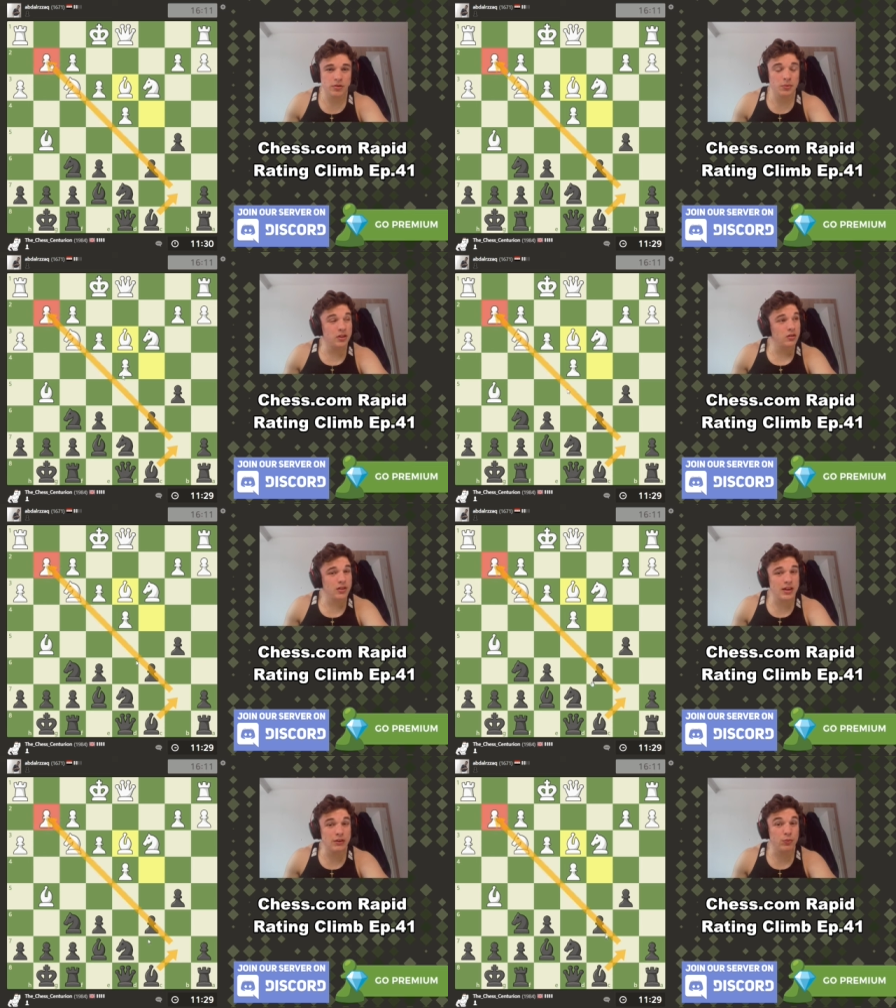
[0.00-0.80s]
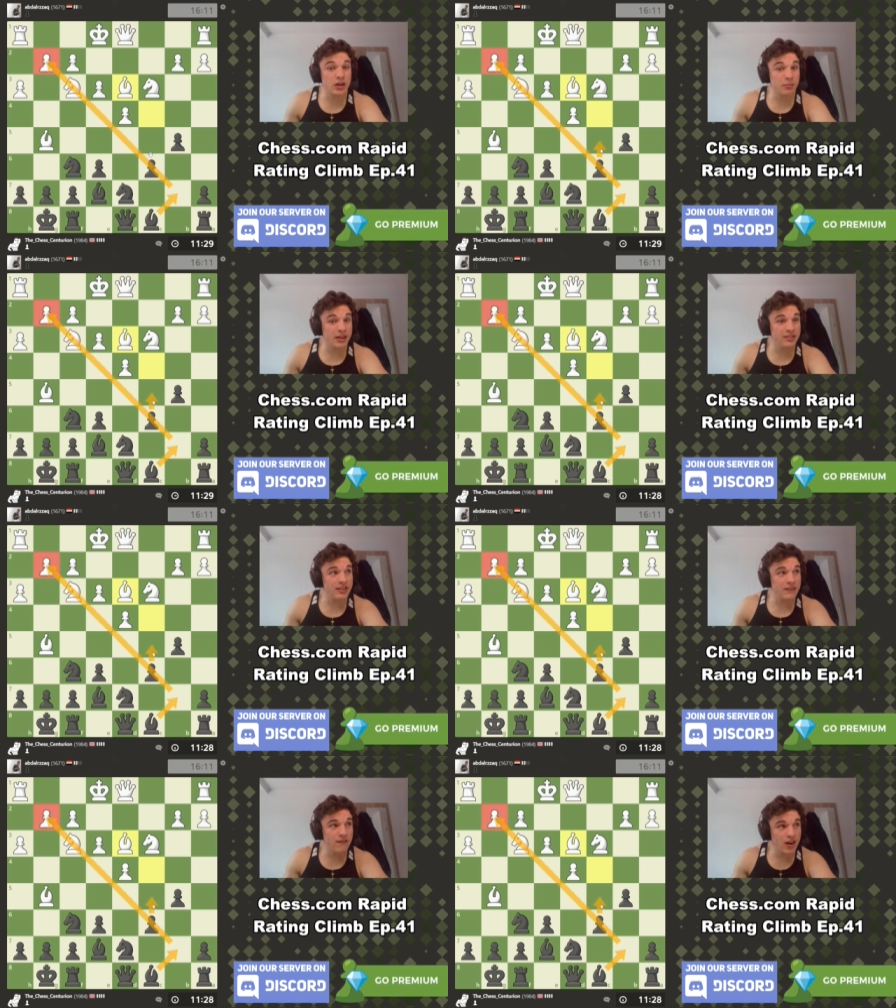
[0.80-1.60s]
So it if we can play
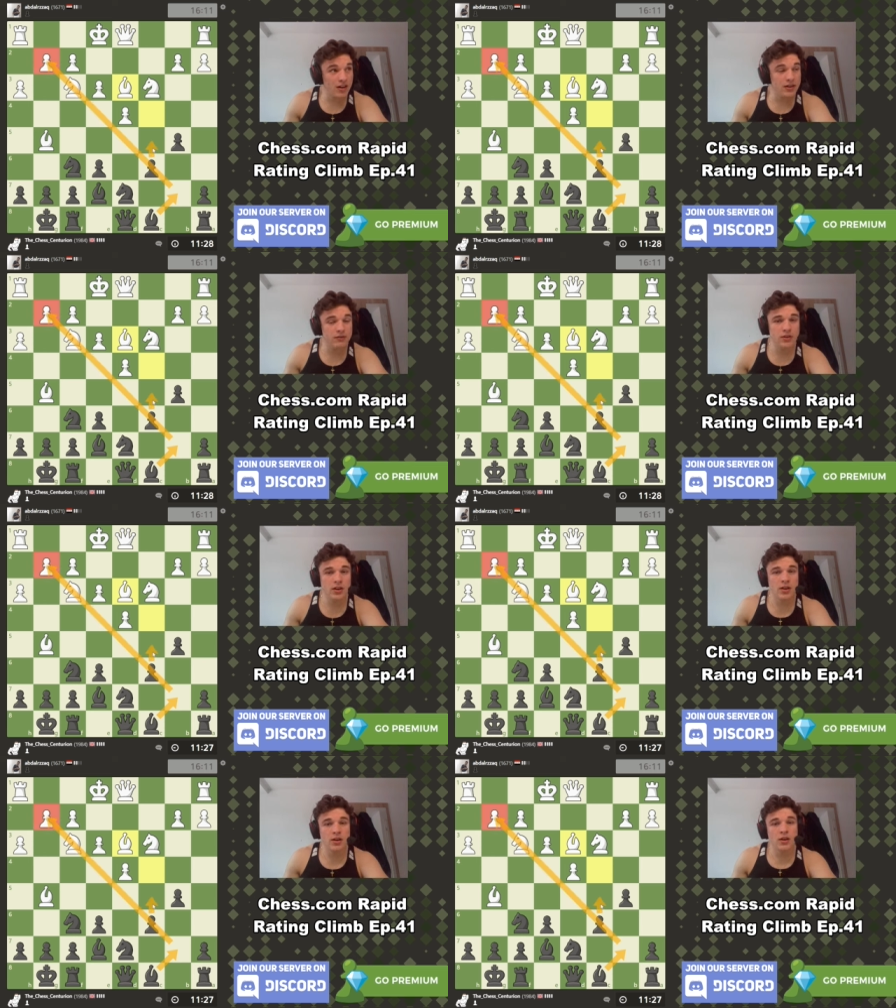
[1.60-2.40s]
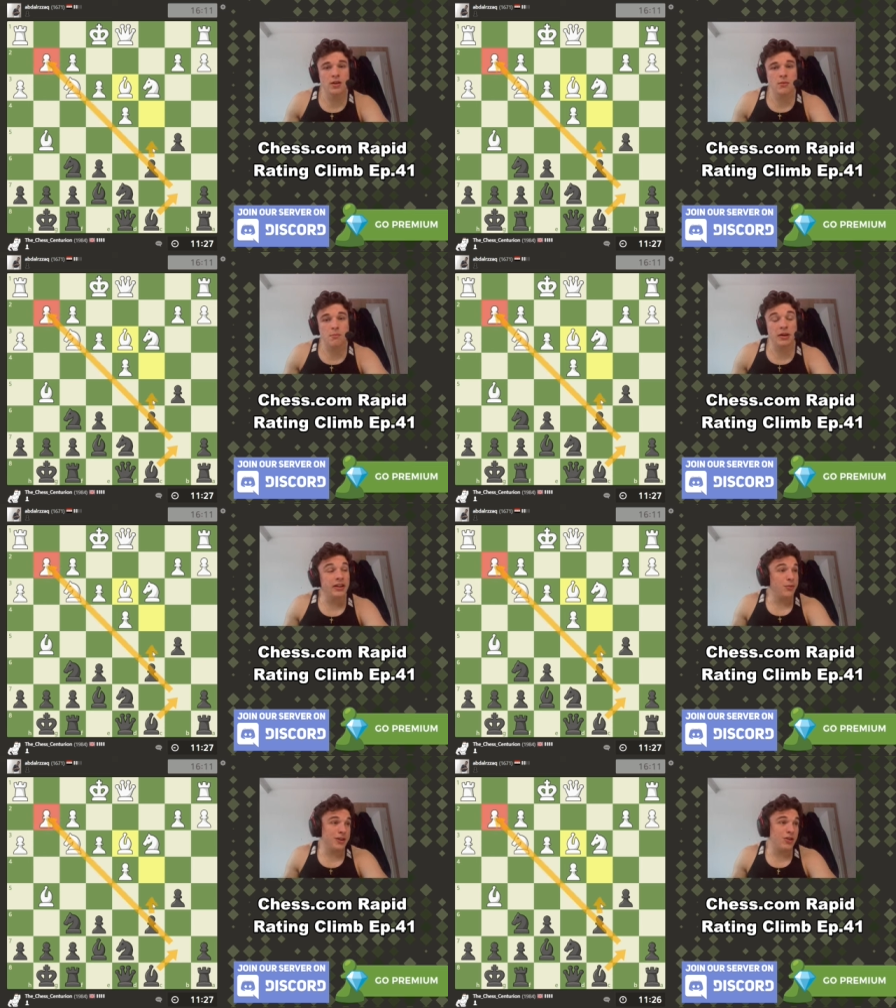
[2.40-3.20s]
c five, meaning
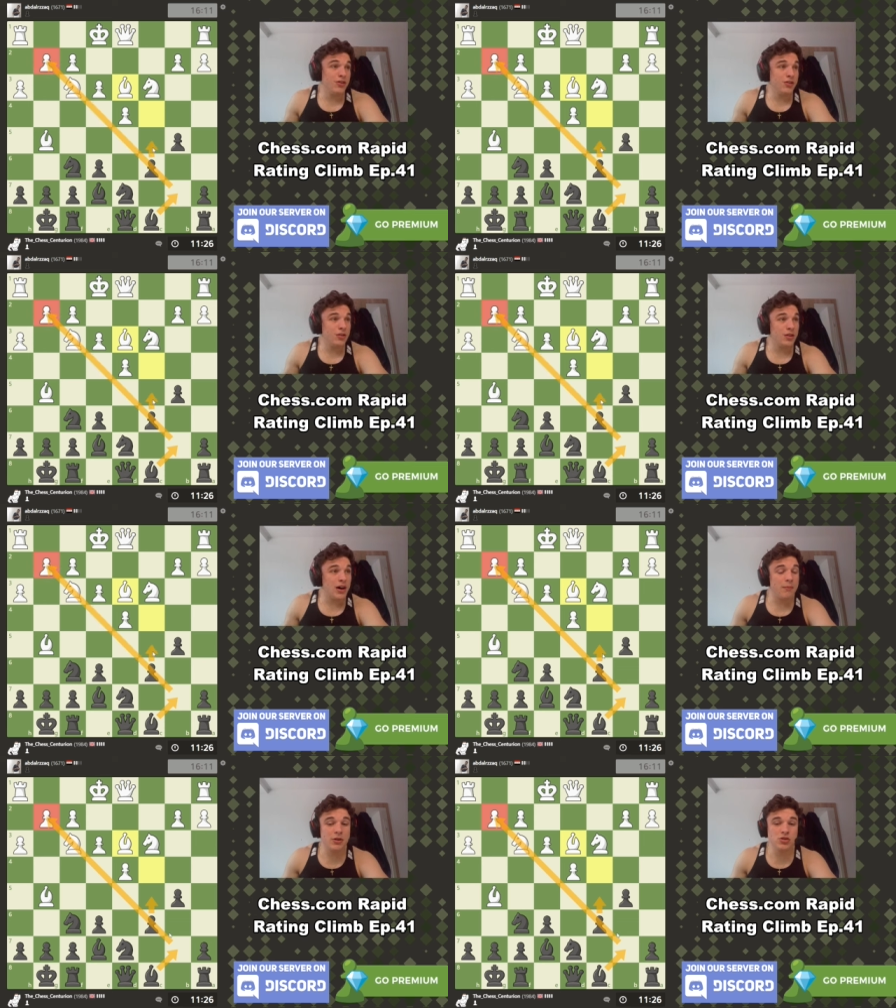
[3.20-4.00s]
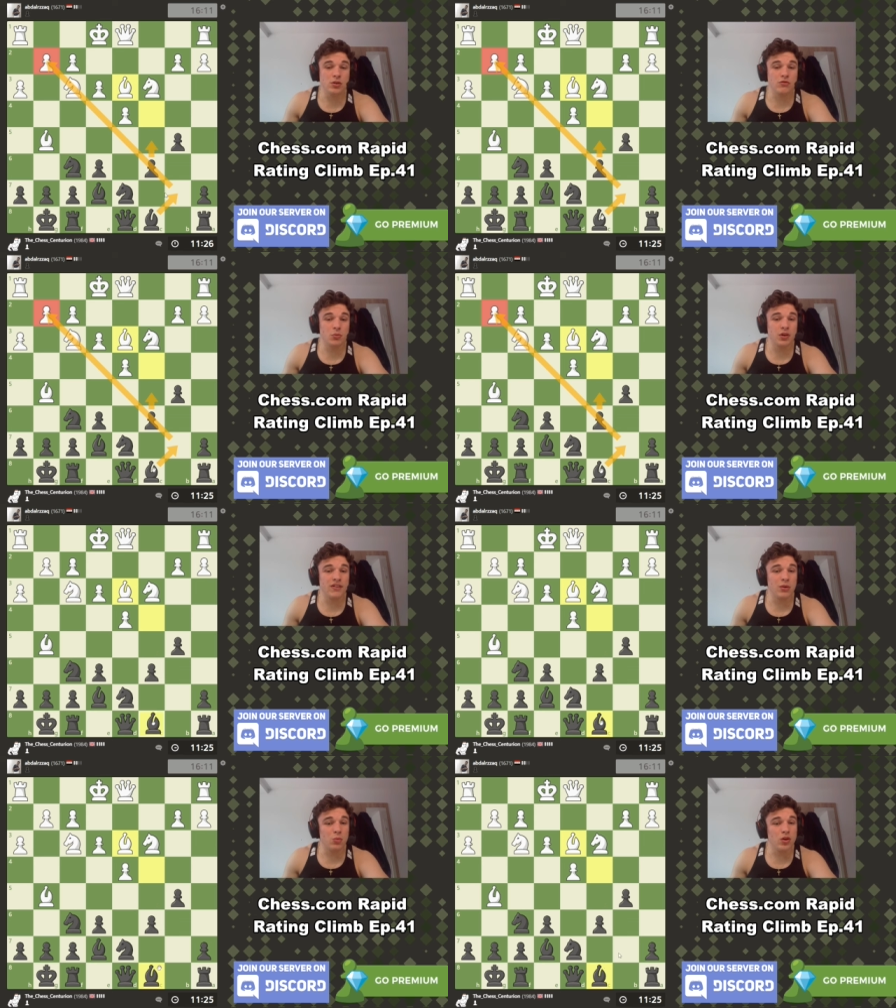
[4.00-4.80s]
that we could turn our bishop from one of
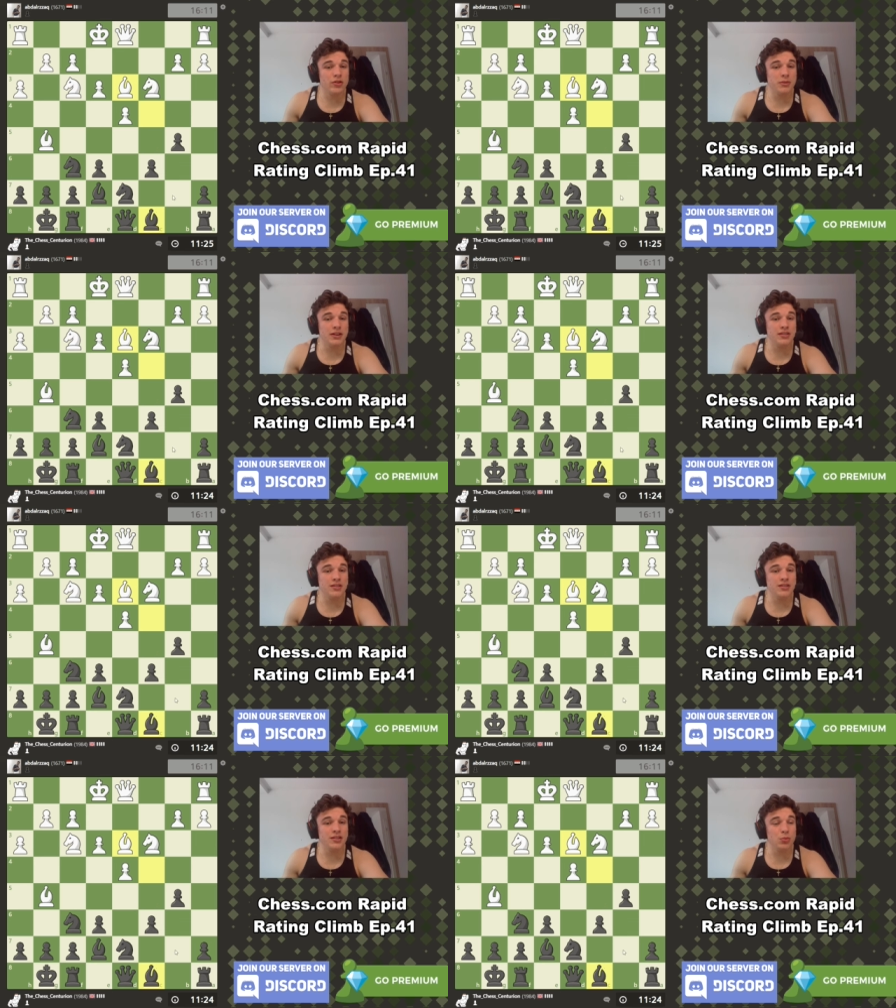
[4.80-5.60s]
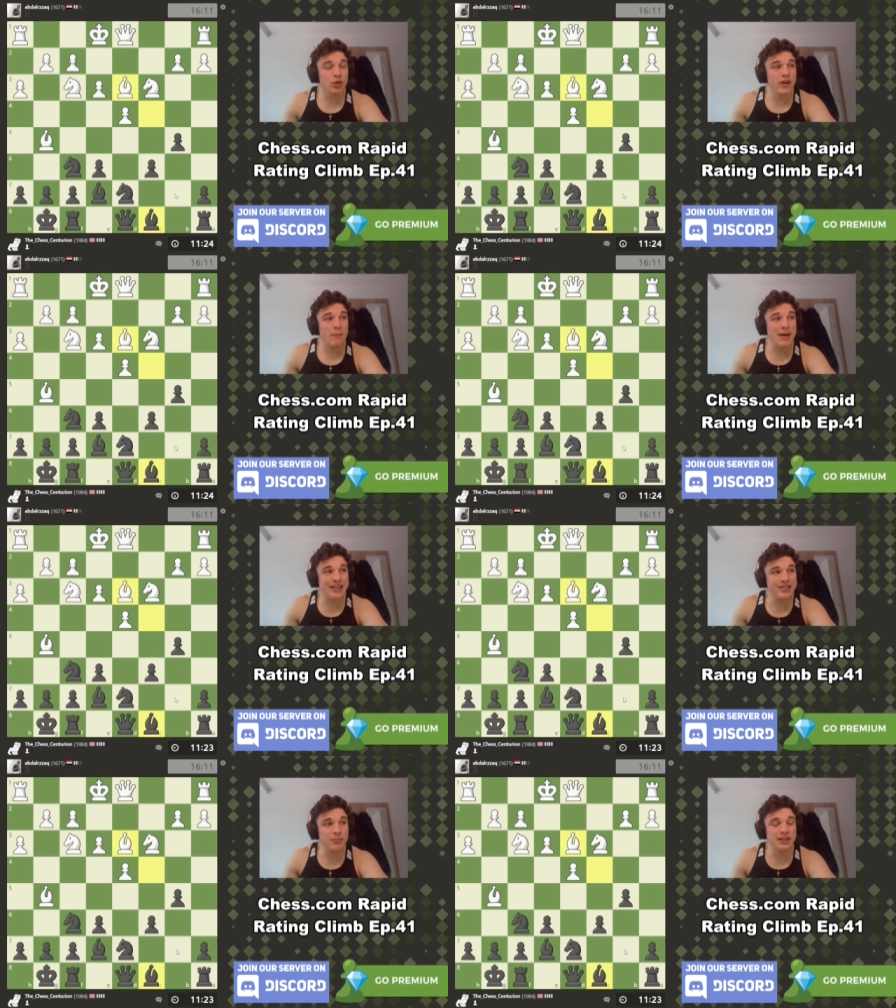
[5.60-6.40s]
our worst pieces into one of our
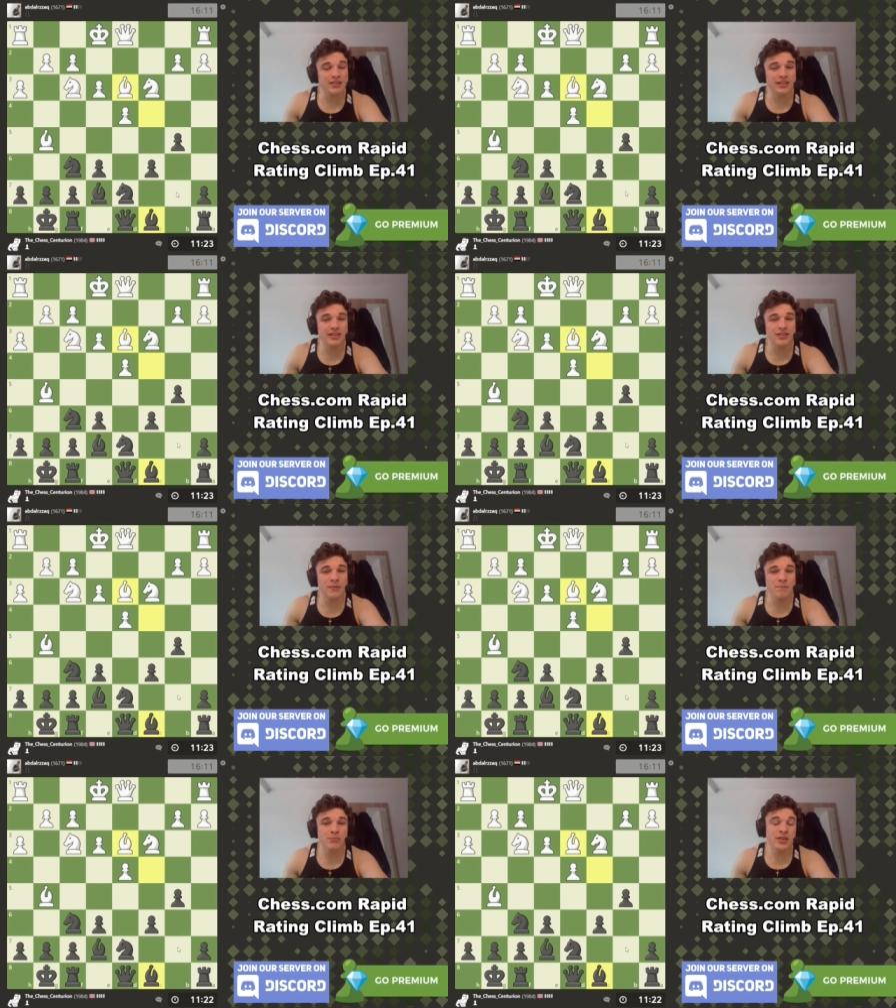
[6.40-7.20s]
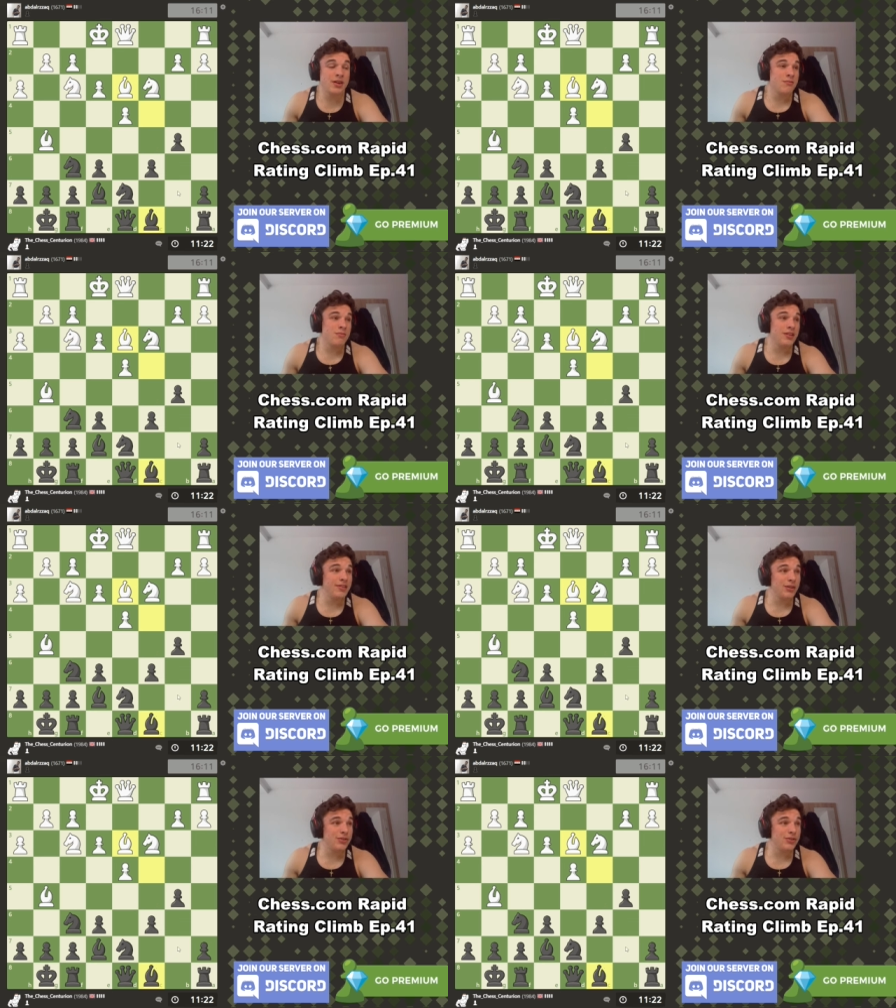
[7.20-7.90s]
best pieces. This is how